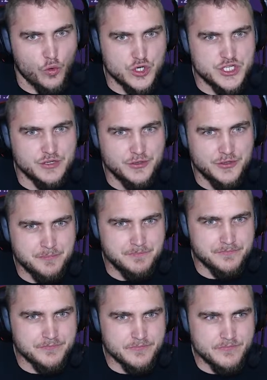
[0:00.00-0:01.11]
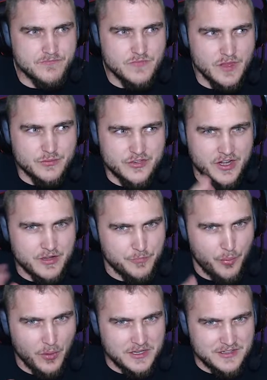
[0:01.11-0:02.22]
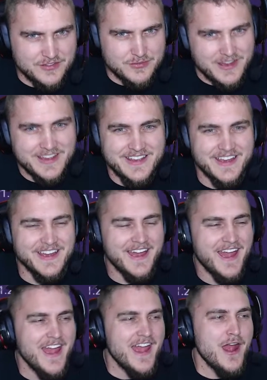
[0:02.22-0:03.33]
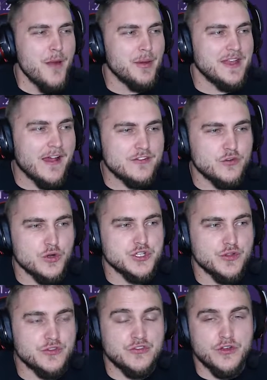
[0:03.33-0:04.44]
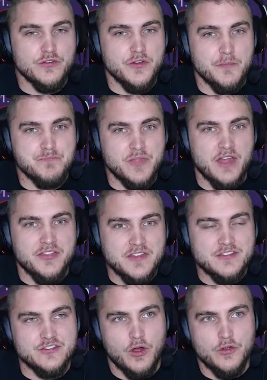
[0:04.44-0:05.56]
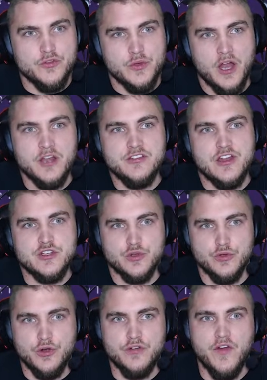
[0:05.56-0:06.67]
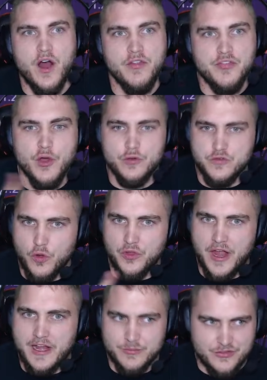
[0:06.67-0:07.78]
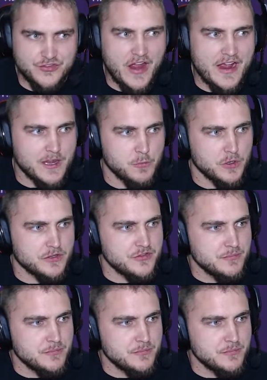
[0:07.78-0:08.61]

Shield, it's kind of pointless. But now that Score Shield is nerfed, I think that's also an unintentional nerf on those hold items, the stacking ones.